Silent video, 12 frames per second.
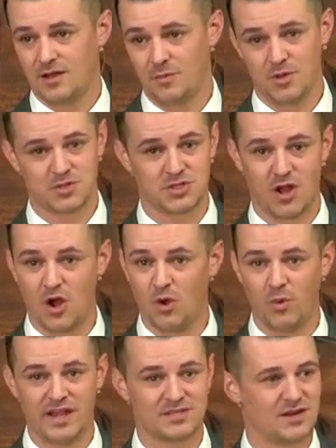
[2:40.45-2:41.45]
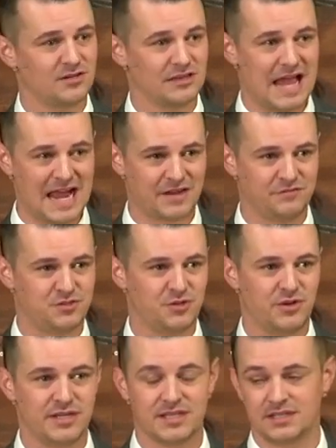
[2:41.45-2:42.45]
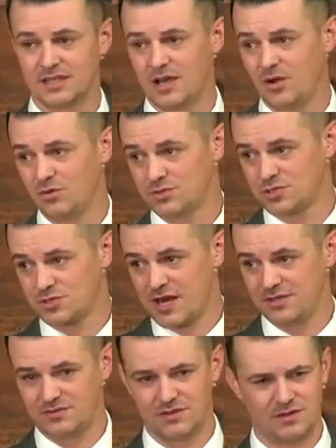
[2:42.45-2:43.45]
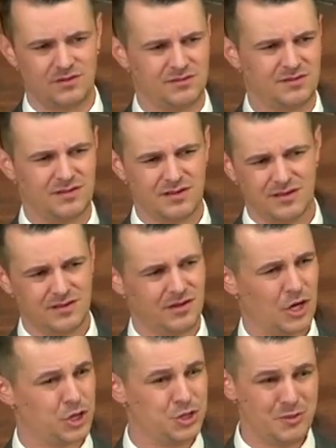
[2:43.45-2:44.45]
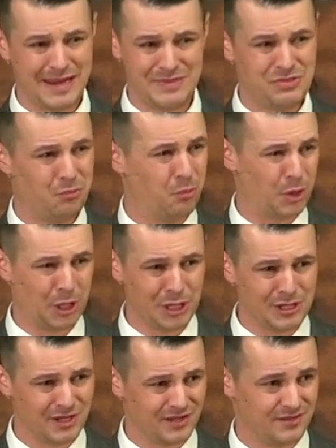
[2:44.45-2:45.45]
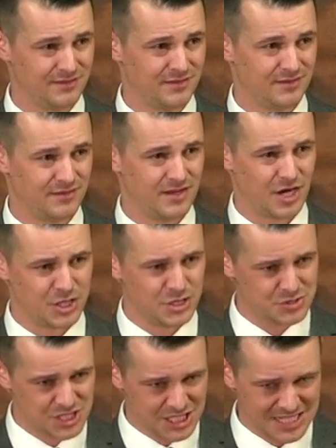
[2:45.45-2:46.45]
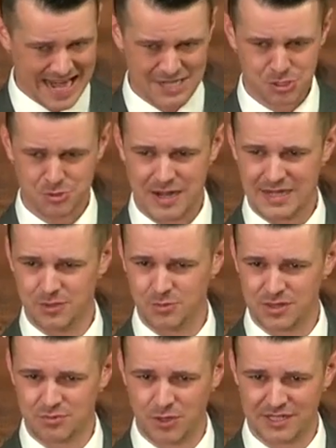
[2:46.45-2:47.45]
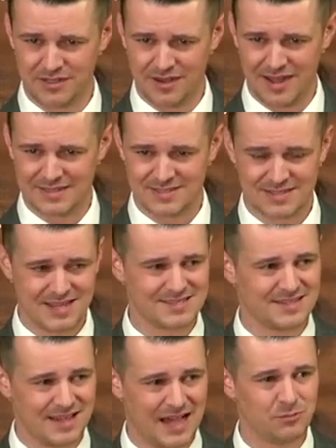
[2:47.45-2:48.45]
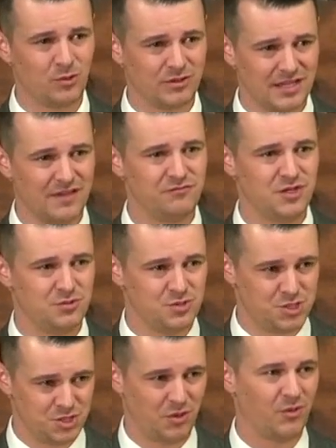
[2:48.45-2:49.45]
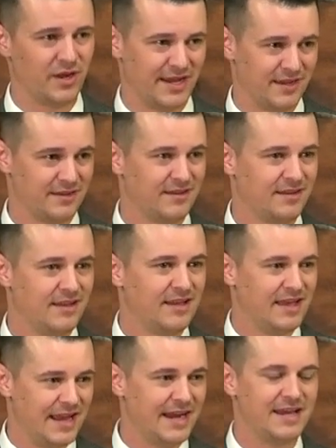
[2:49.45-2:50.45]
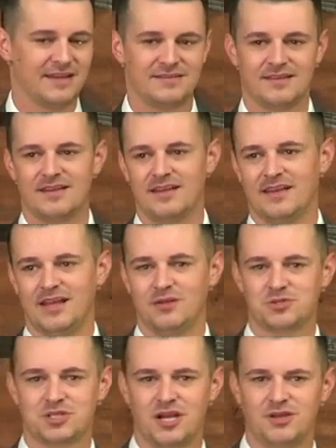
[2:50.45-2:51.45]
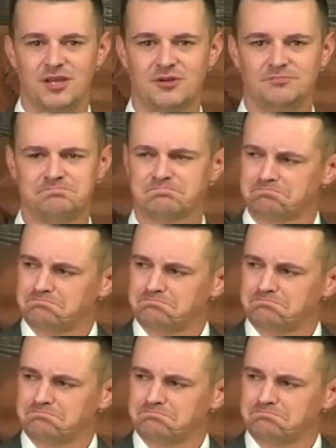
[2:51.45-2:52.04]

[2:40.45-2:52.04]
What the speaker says: Almost always, our lack of joy can go straight to, are you in the Word? Are you saturated with what God says? God will give you joy in it. He'll show you,